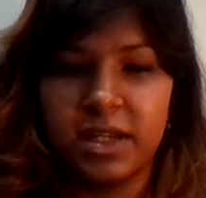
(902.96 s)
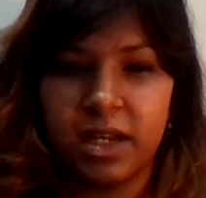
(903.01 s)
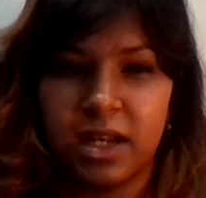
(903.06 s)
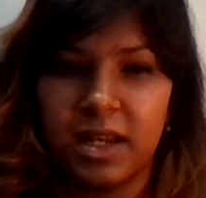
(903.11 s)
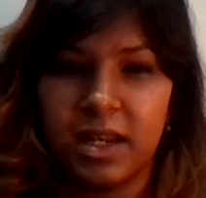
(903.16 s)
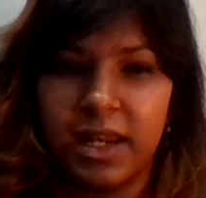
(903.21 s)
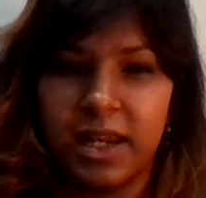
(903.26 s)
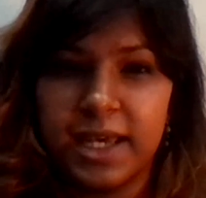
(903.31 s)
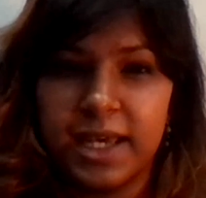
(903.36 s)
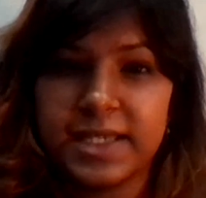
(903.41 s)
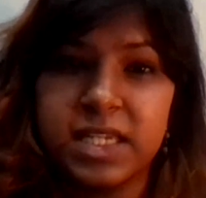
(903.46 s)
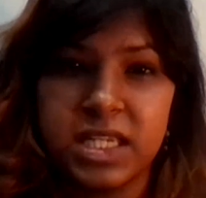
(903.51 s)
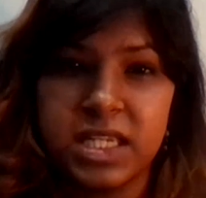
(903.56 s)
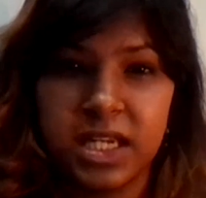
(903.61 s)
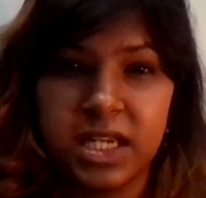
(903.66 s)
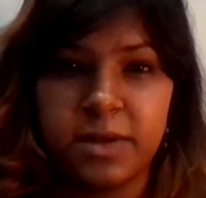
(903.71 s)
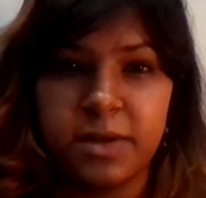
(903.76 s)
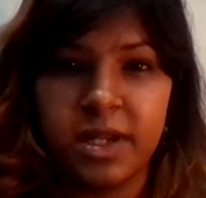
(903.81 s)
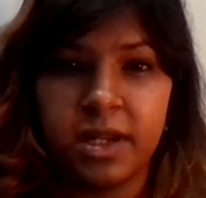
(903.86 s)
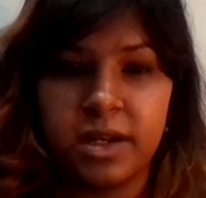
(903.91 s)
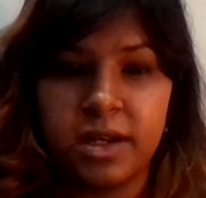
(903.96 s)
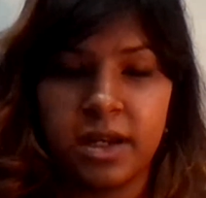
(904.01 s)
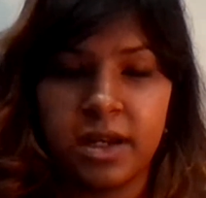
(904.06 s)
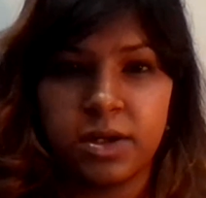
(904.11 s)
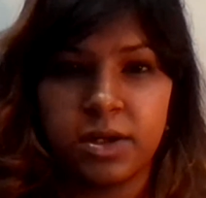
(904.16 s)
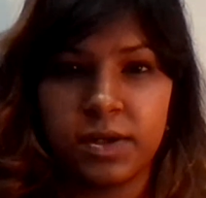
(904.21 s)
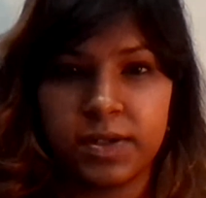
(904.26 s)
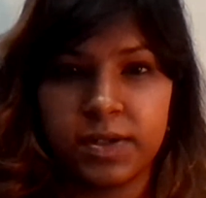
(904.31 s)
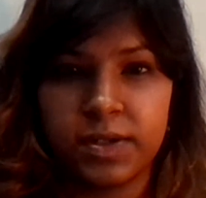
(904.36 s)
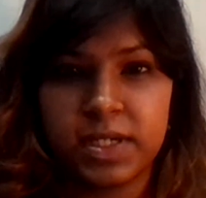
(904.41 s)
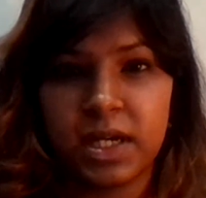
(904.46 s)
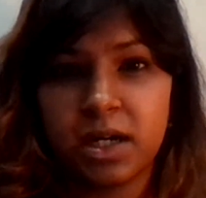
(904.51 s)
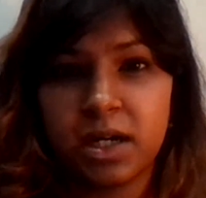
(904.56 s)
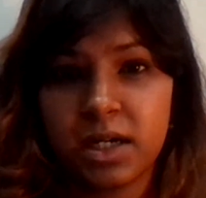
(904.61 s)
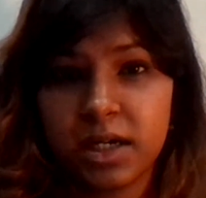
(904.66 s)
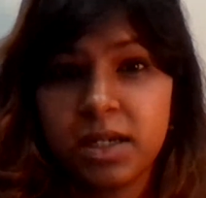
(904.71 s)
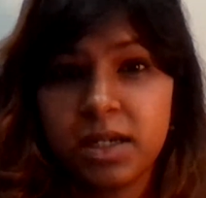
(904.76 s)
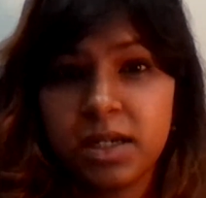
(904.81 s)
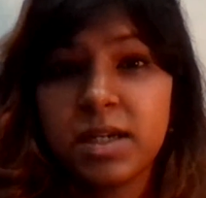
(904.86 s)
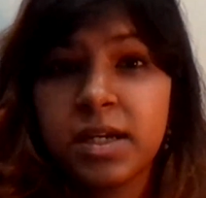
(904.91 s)
a little less intimidating to
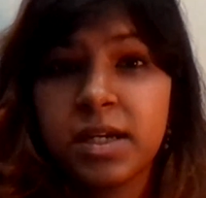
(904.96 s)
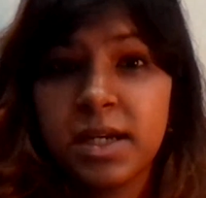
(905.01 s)
start?